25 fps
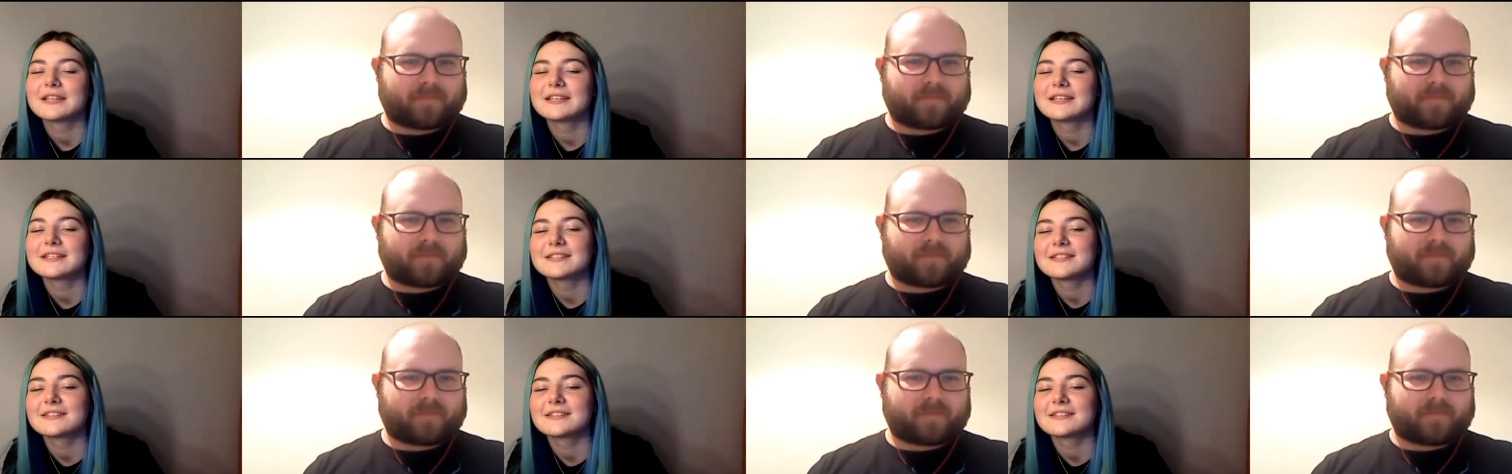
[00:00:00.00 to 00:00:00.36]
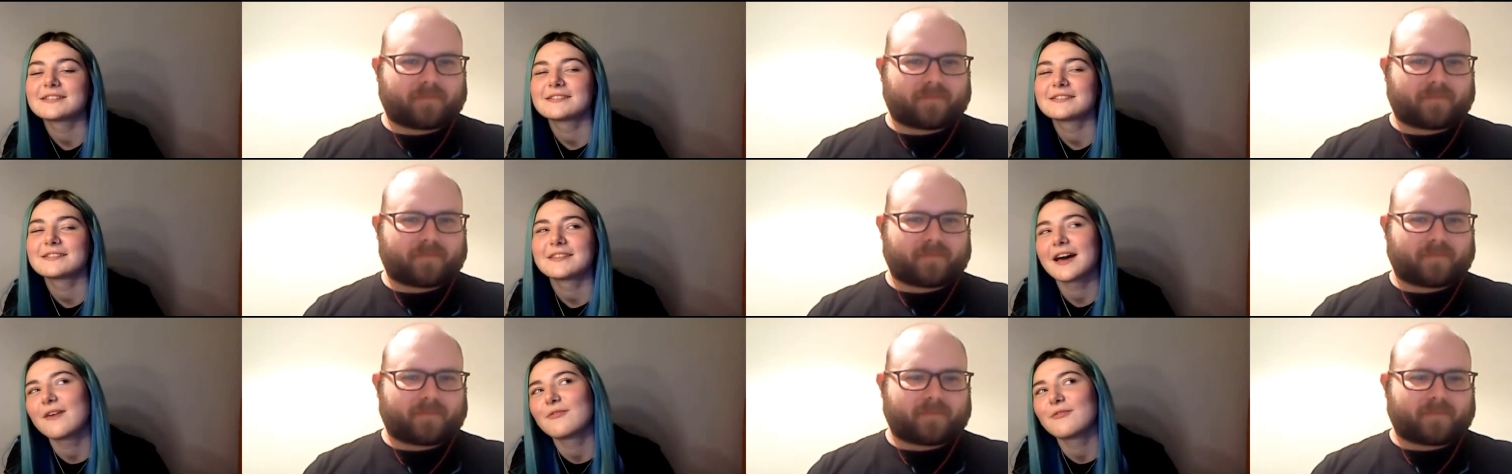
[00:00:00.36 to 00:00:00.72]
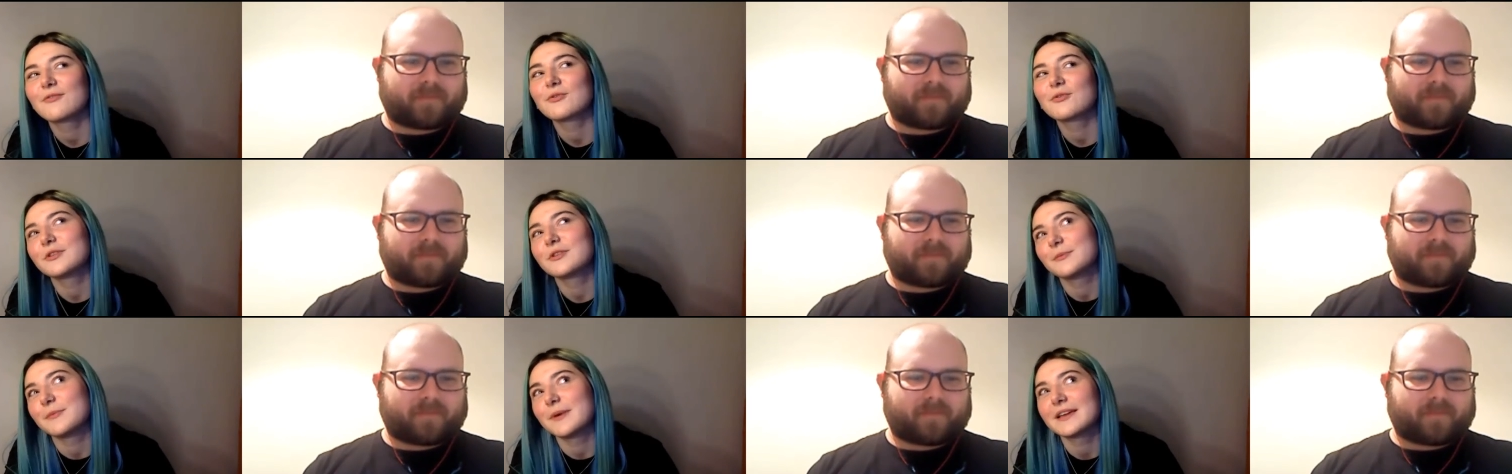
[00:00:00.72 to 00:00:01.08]
Speaker 1: He says that
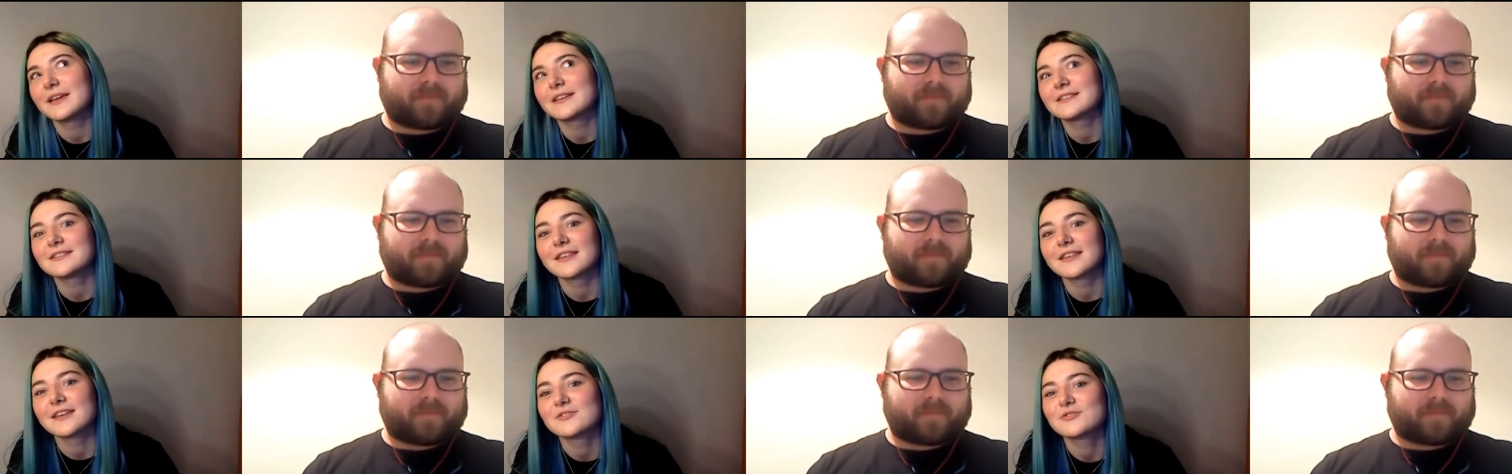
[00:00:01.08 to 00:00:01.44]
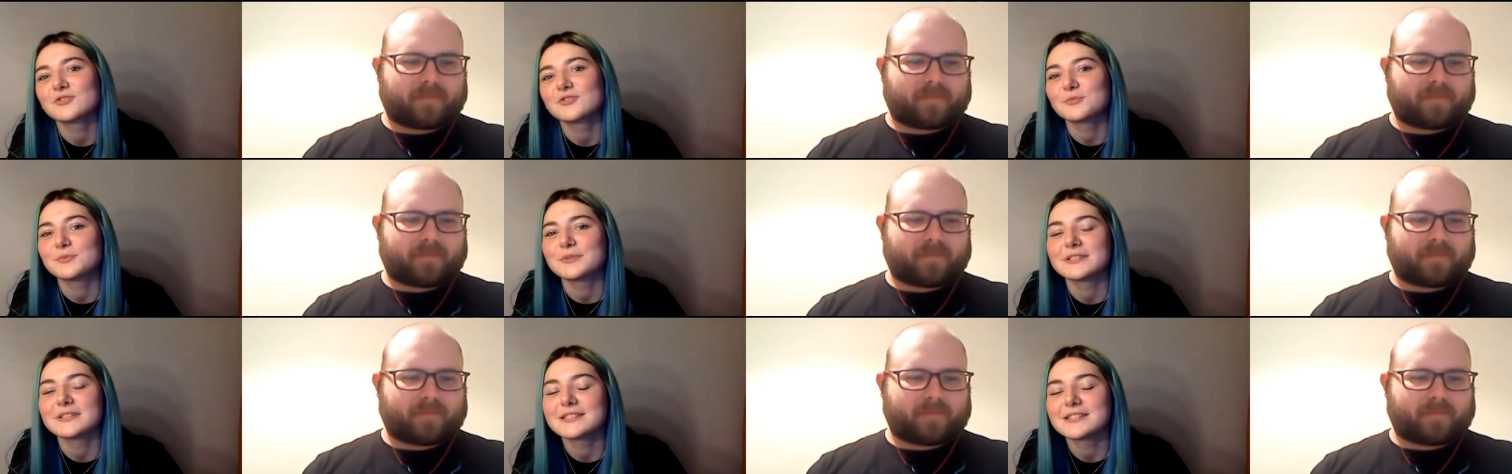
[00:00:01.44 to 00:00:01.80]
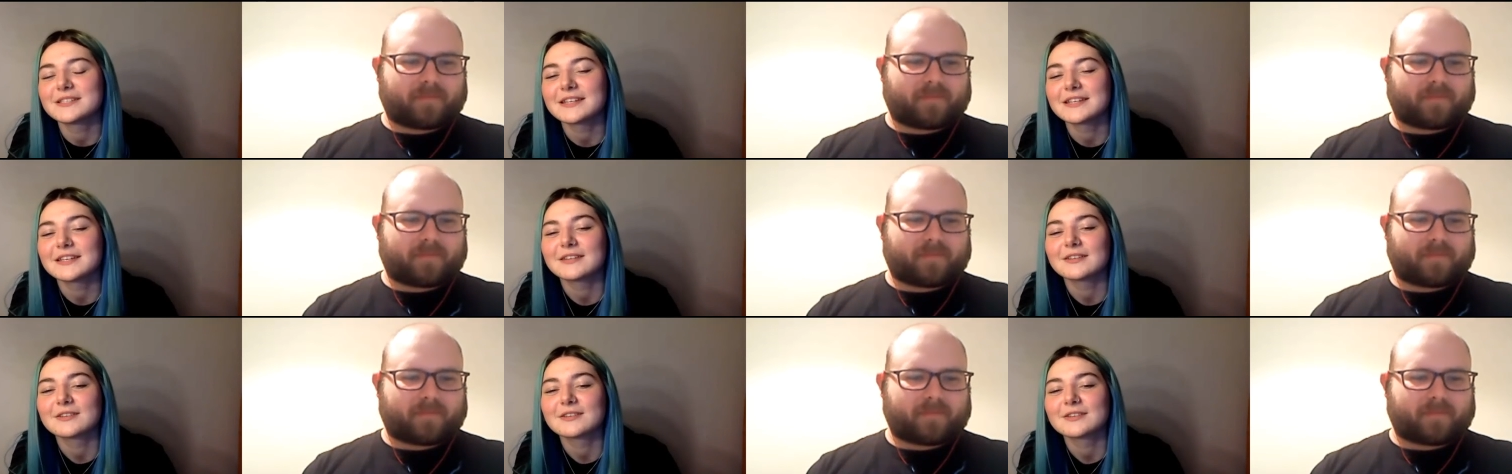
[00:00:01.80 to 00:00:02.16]
I've got the best leg drop he's
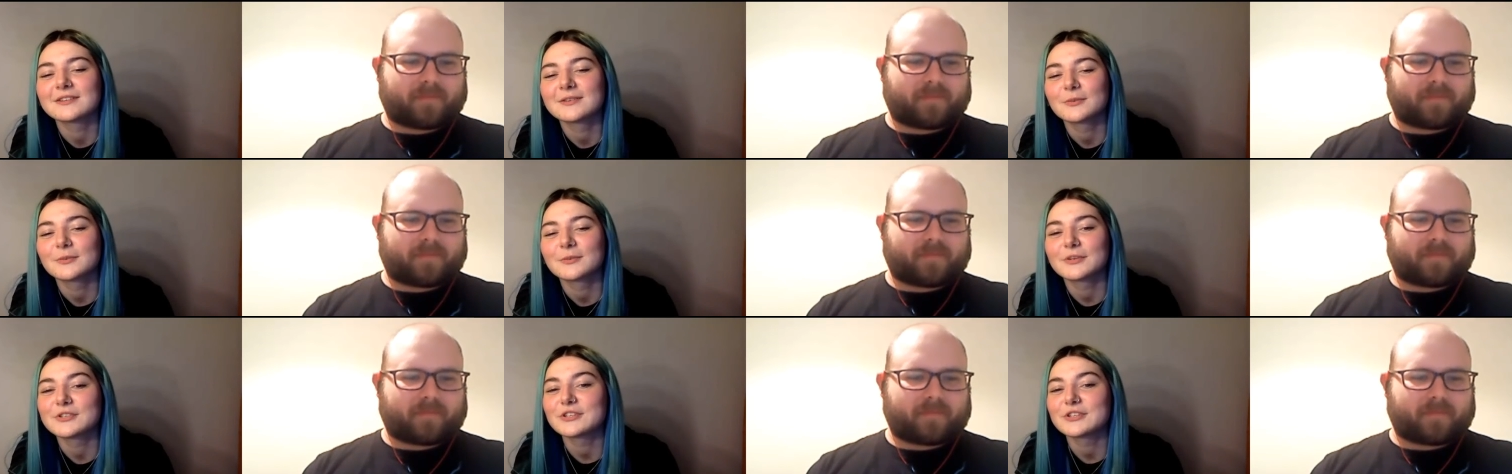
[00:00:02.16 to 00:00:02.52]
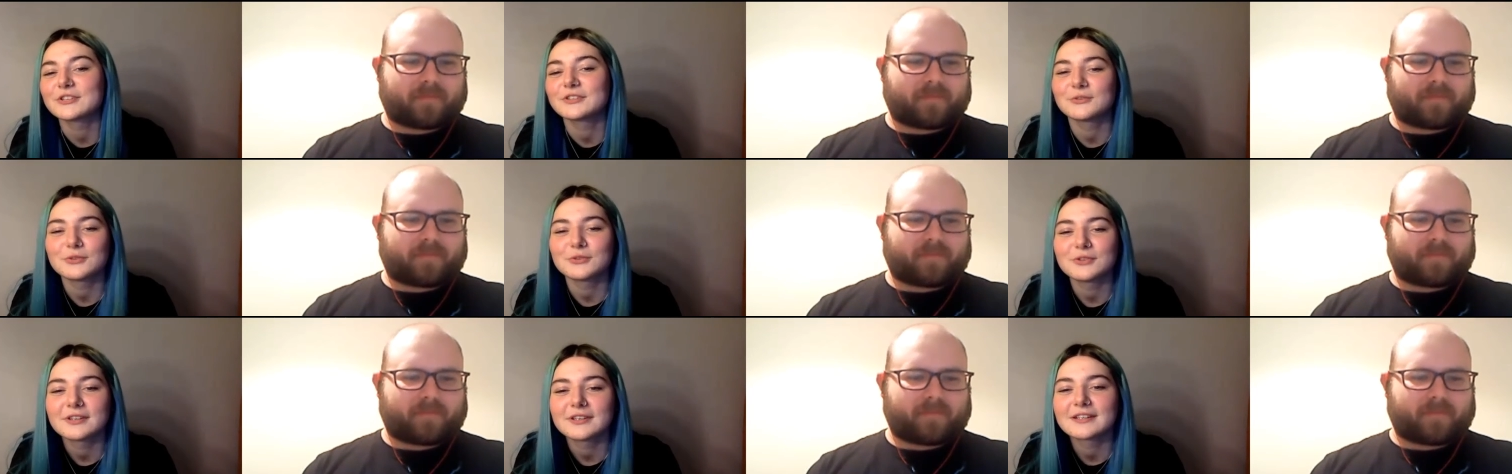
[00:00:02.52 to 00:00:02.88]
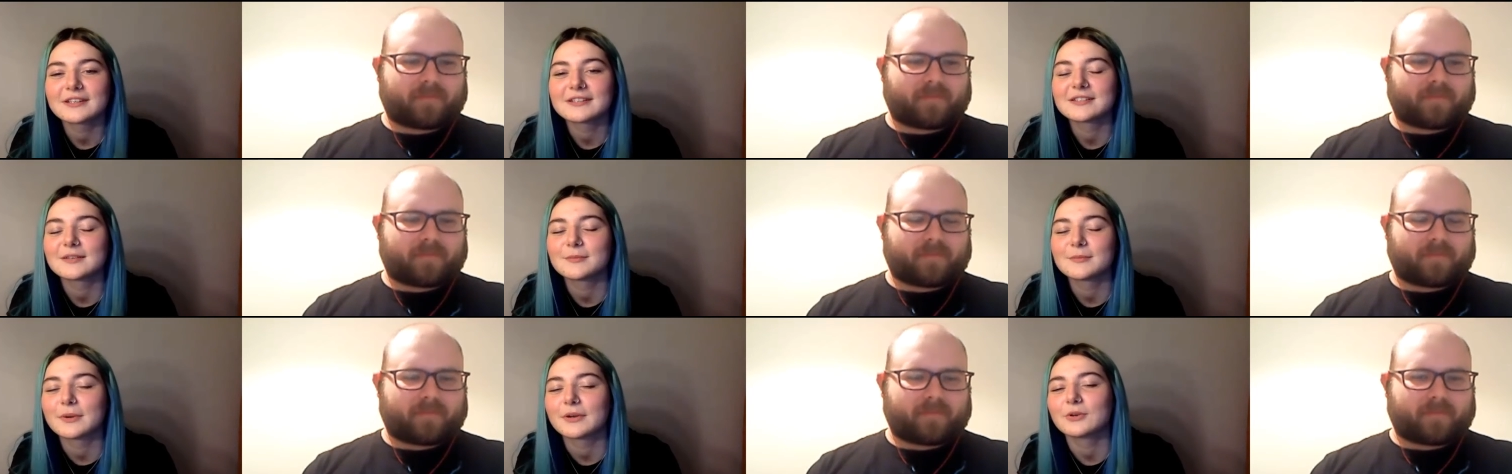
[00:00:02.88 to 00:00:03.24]
seen, which I do
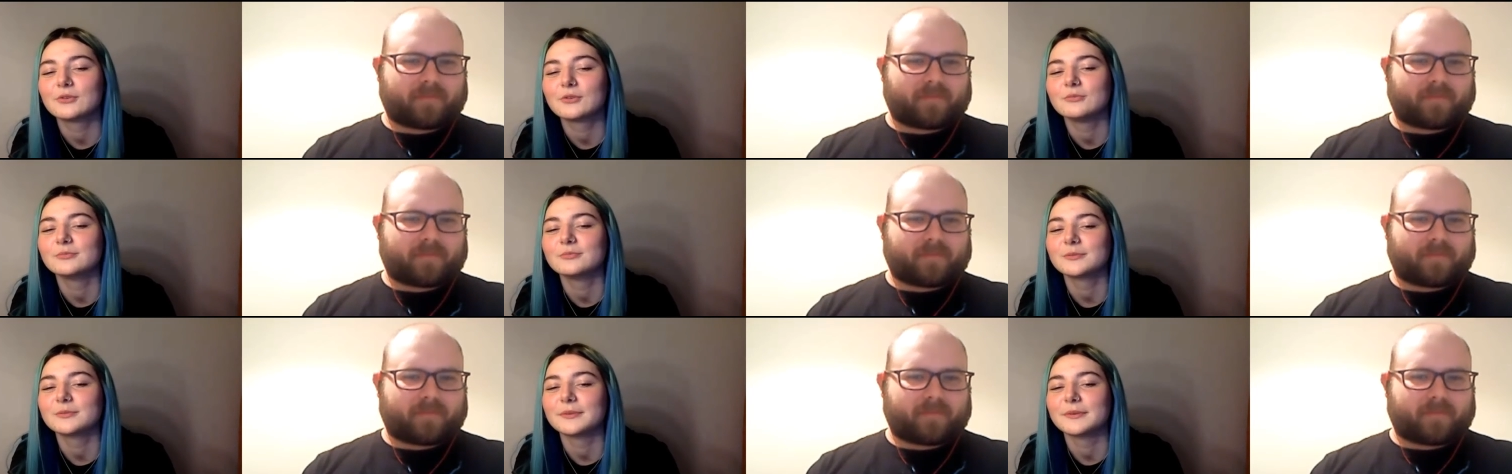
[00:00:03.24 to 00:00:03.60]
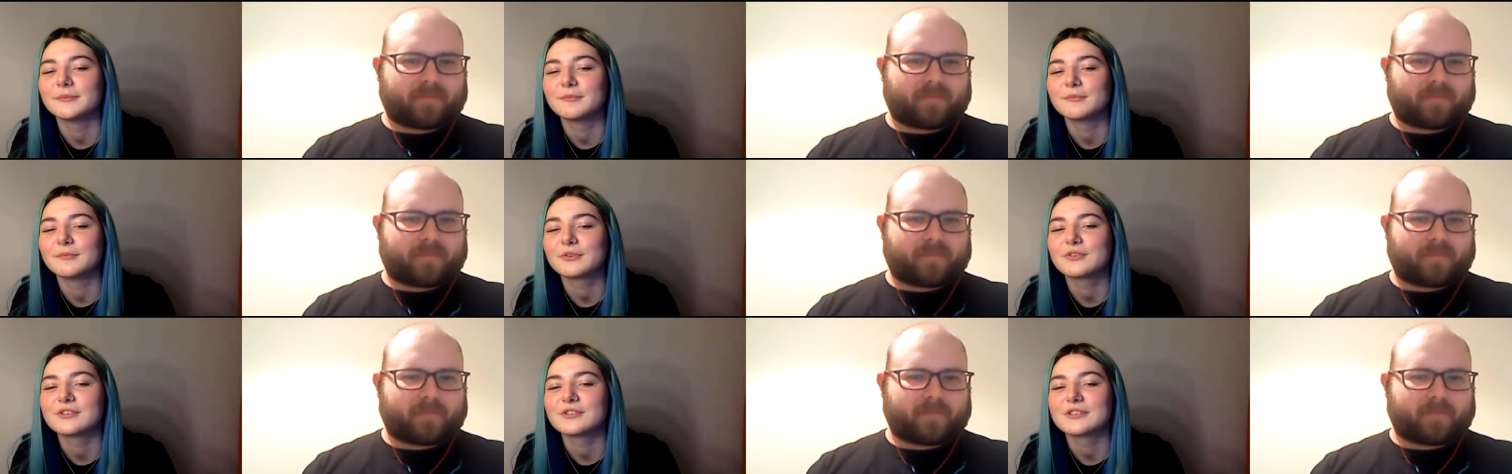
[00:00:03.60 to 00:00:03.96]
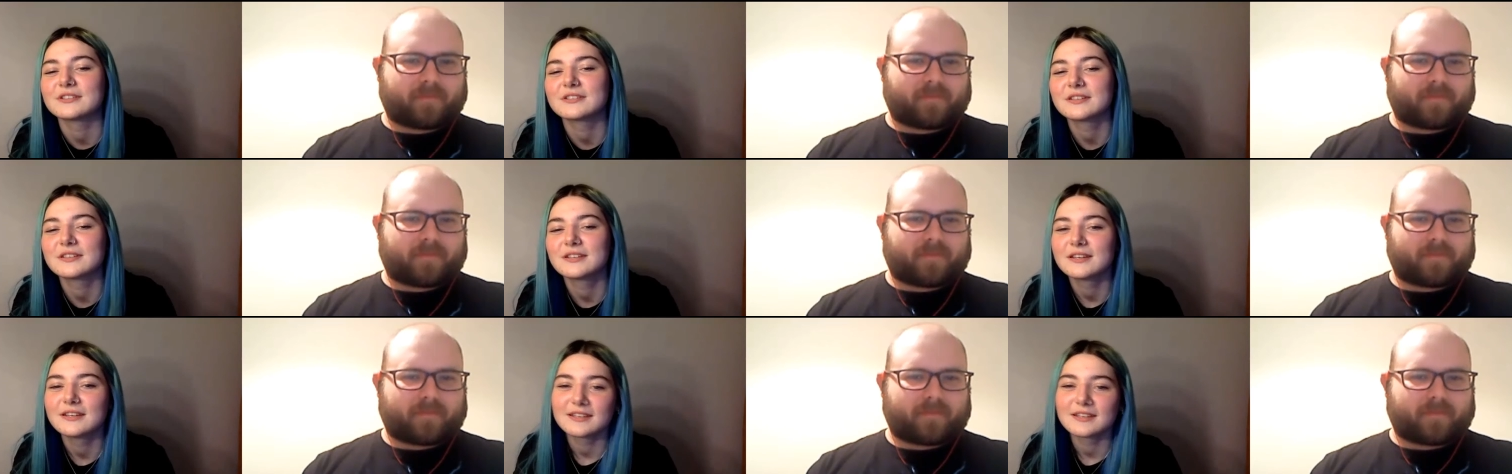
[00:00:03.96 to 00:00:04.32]
take as a big compliment
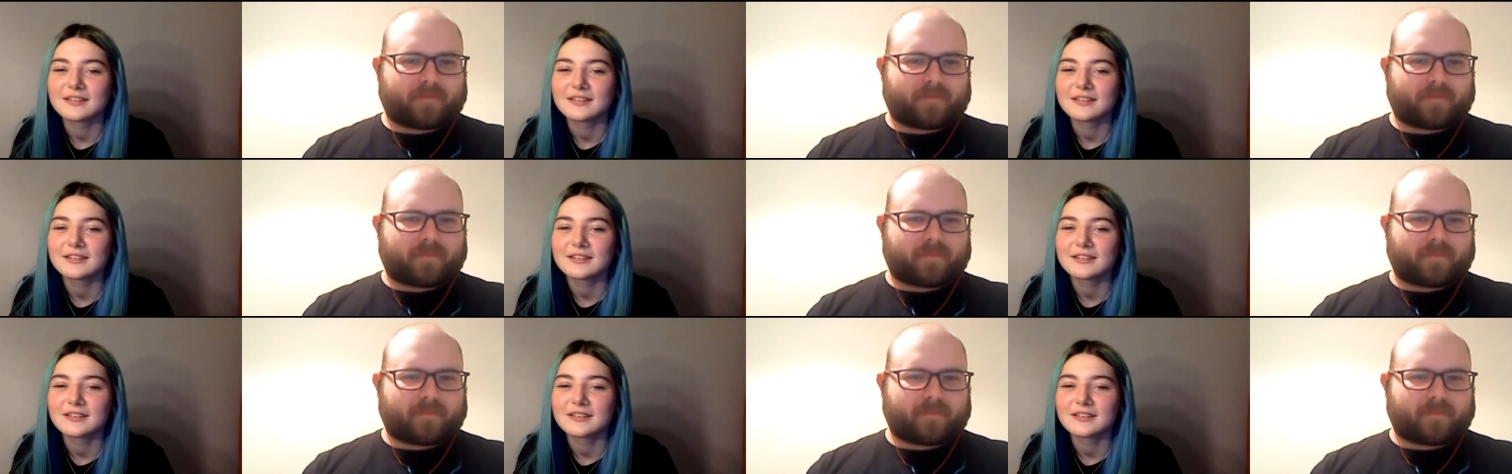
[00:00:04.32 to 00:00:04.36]
because